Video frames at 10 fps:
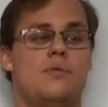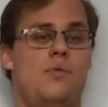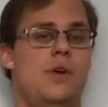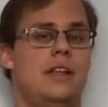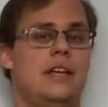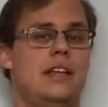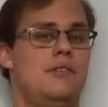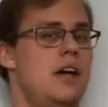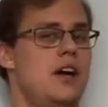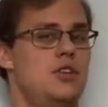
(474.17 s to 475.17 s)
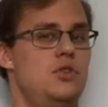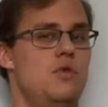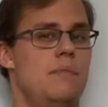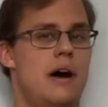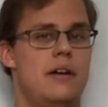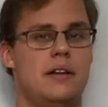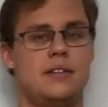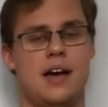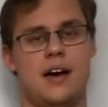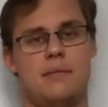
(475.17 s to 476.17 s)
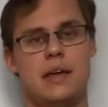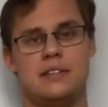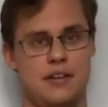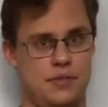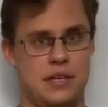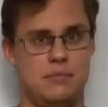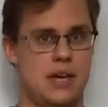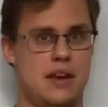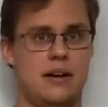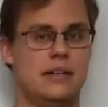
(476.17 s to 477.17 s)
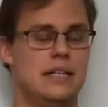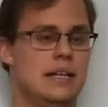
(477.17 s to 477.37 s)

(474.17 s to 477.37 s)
really anything I could do about it uh, and definitely kind of